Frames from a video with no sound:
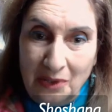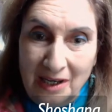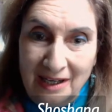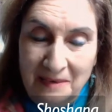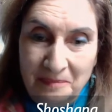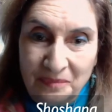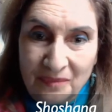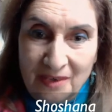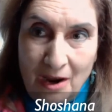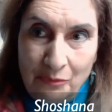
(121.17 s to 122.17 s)
brain,
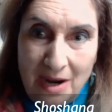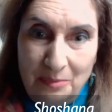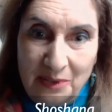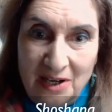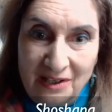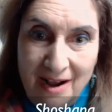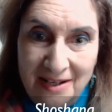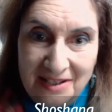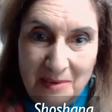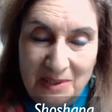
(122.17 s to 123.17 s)
a right brain
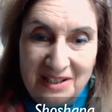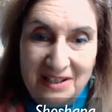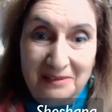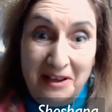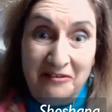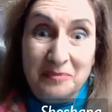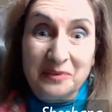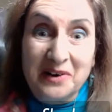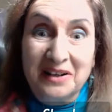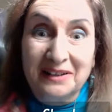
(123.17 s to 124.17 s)
concept into
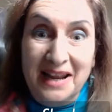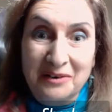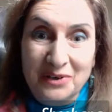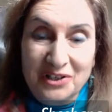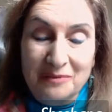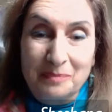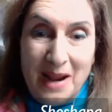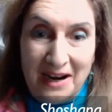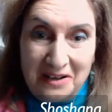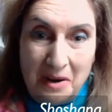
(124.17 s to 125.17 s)
left brain language and
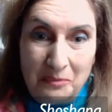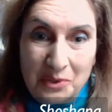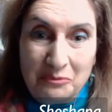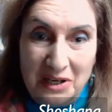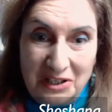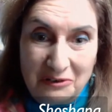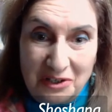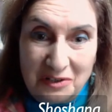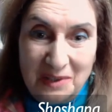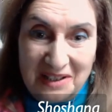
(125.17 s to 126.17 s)
back it up with research.